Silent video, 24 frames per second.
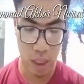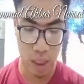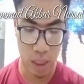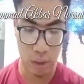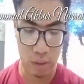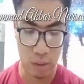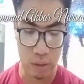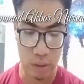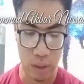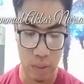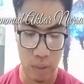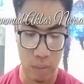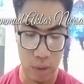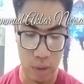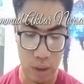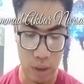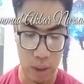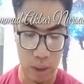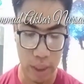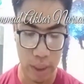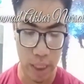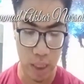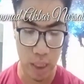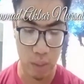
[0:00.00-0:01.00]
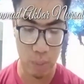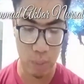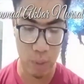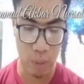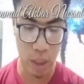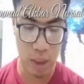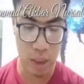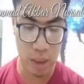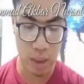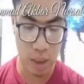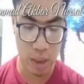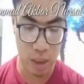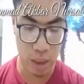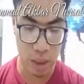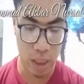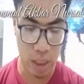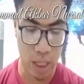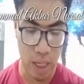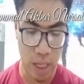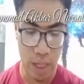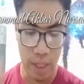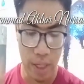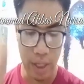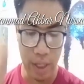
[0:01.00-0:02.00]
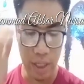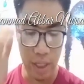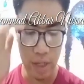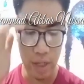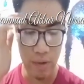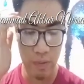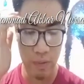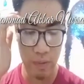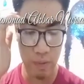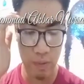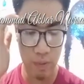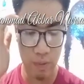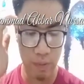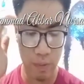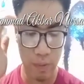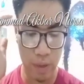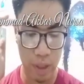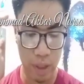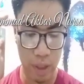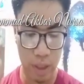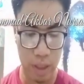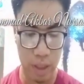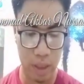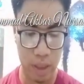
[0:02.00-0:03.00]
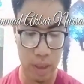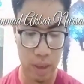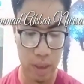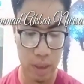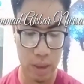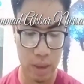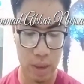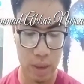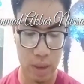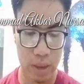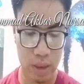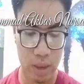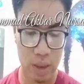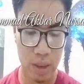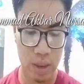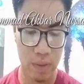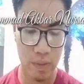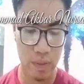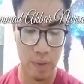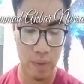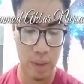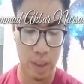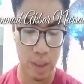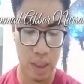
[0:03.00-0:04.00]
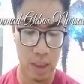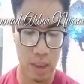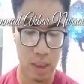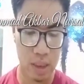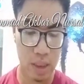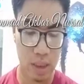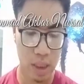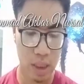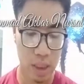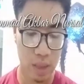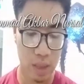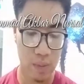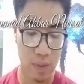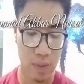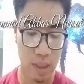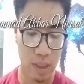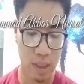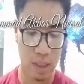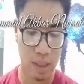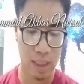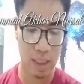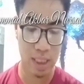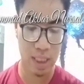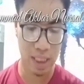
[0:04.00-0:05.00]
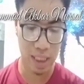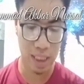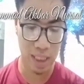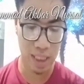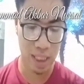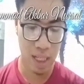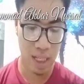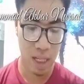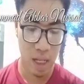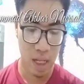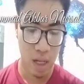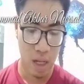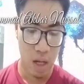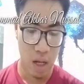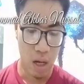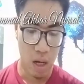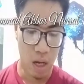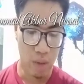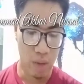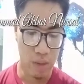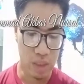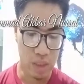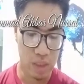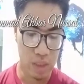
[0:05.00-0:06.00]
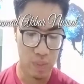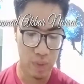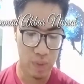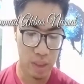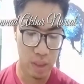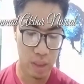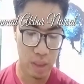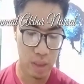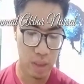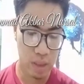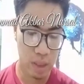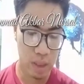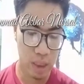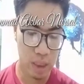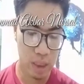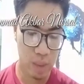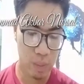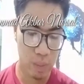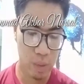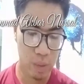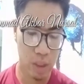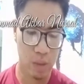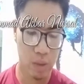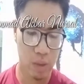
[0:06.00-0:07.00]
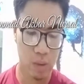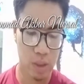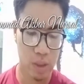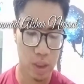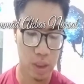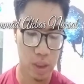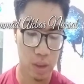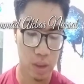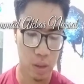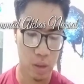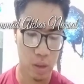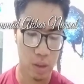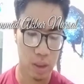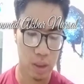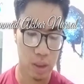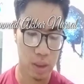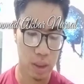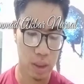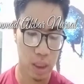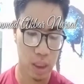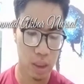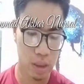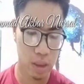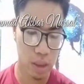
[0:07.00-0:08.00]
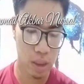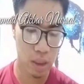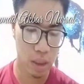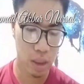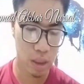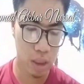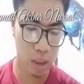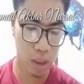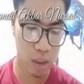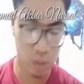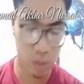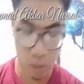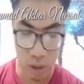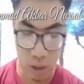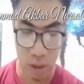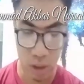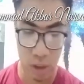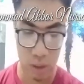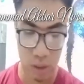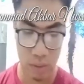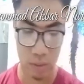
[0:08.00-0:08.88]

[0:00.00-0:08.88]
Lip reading: grammar can function independently of the speaker native language or the target language.